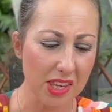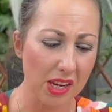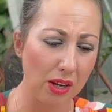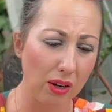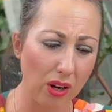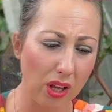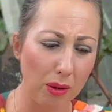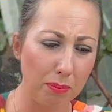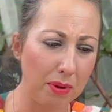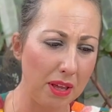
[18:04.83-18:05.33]
A
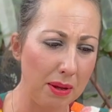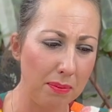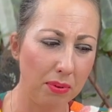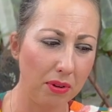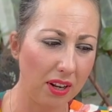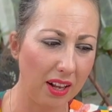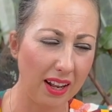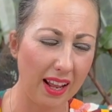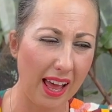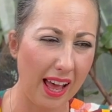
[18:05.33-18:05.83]
lot of
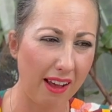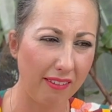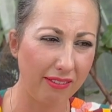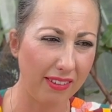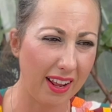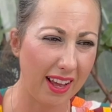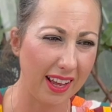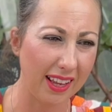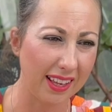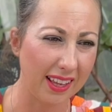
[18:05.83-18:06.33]
people will have
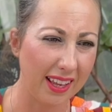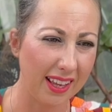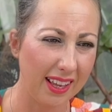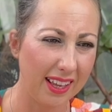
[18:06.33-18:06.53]
like